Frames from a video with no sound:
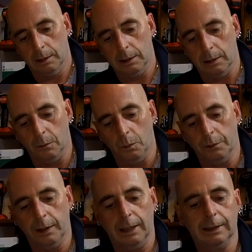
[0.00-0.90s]
Now one
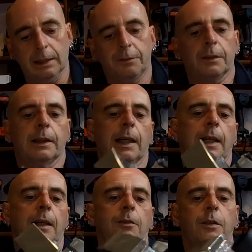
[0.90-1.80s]
thing I did
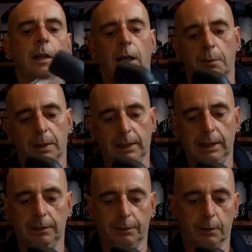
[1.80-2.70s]
forget is, am I
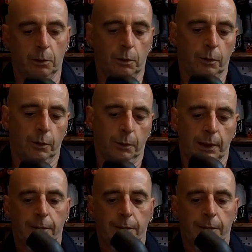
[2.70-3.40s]
even all the way